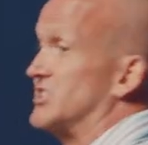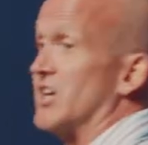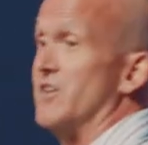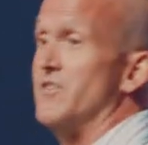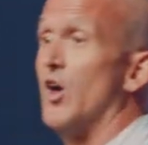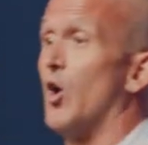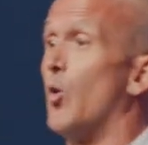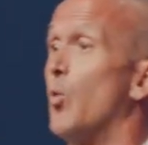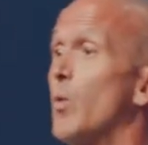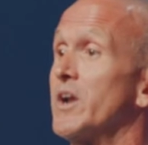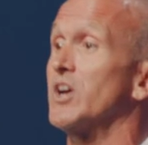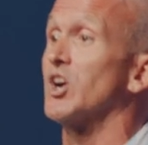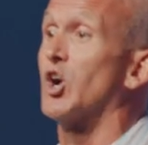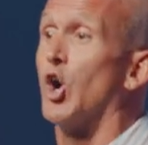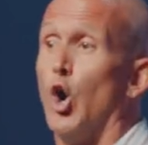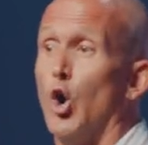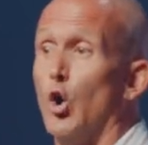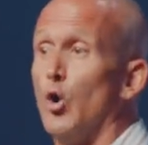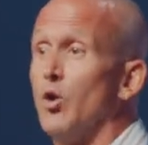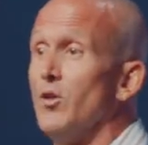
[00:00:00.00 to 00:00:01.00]
and they'll win a
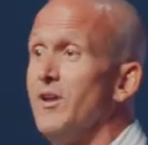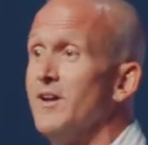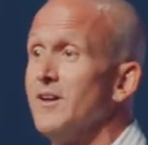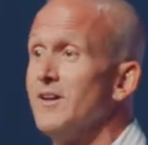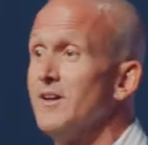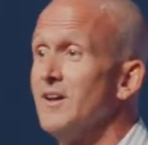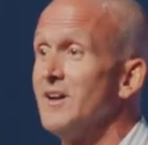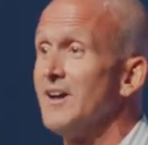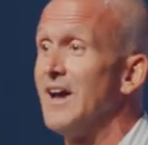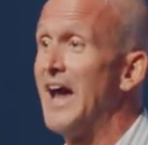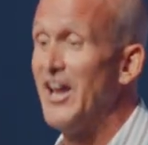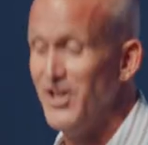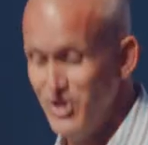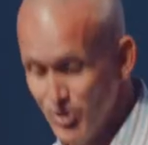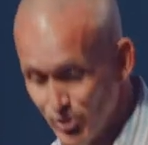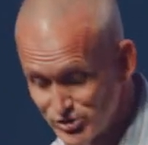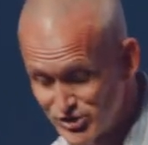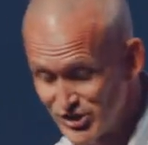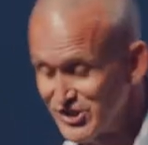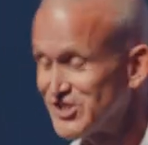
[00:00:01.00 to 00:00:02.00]
gold, and
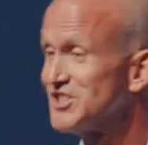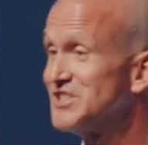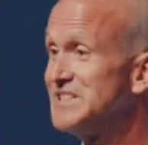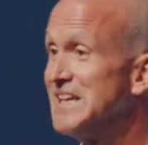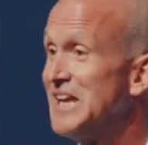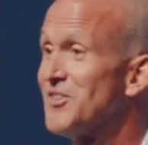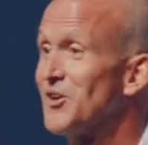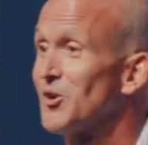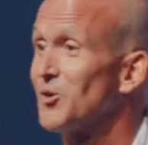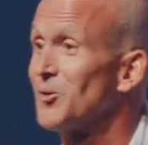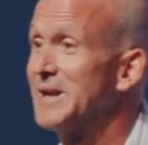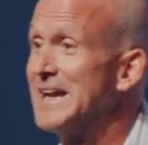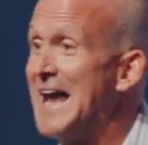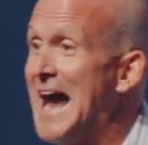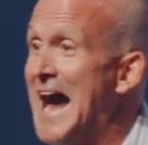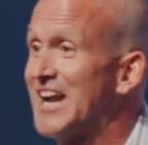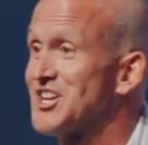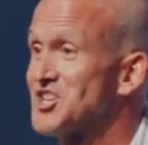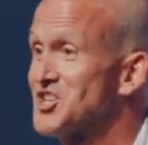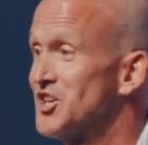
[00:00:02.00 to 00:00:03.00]
you'll just see their
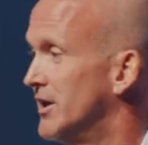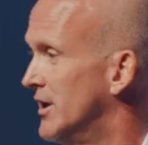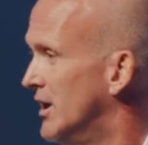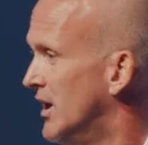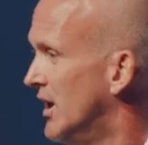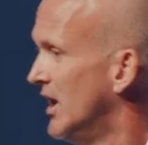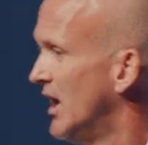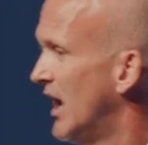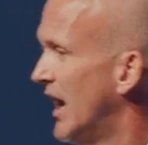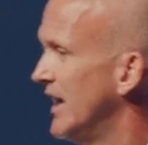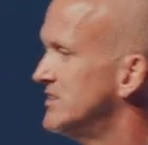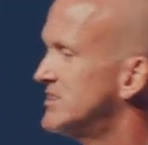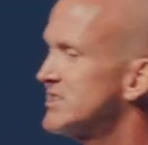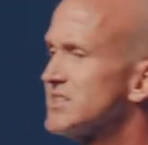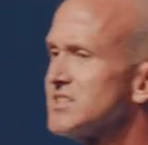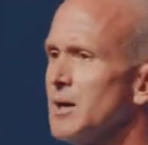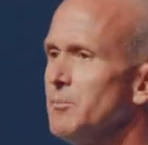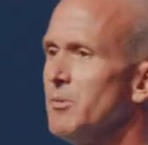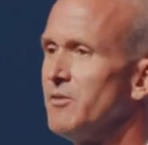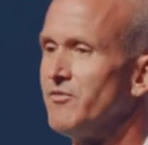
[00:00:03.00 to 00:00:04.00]
reaction, And
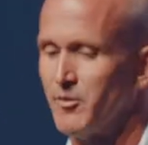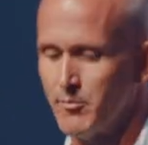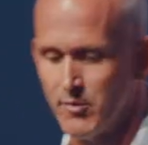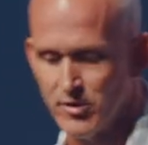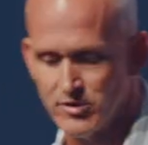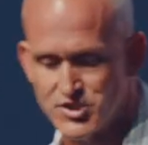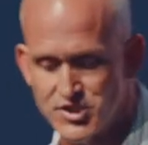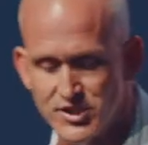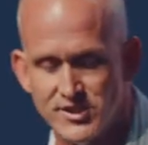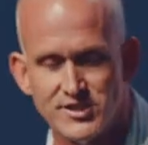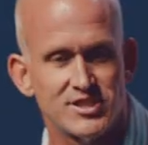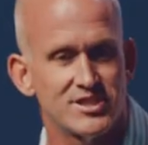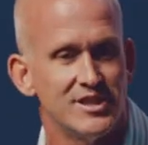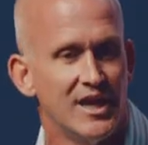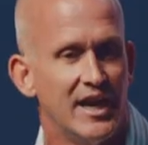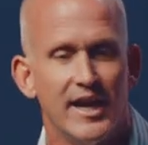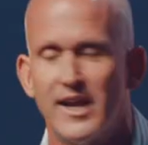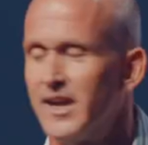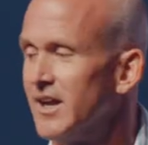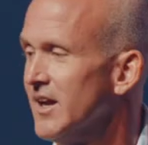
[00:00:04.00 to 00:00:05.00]
some of them are just
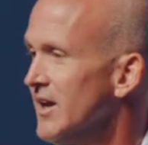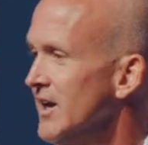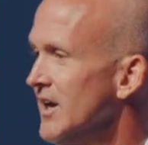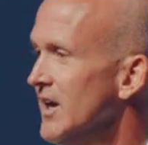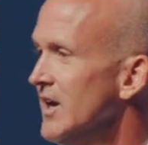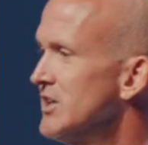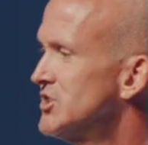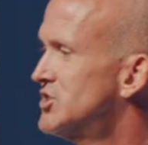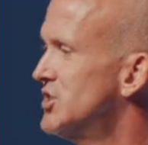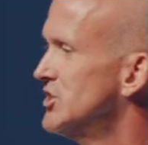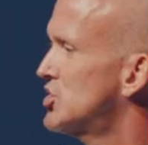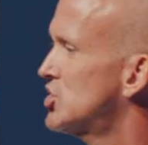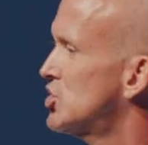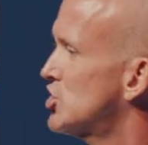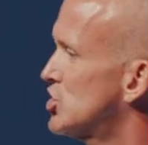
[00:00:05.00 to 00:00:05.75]
like, just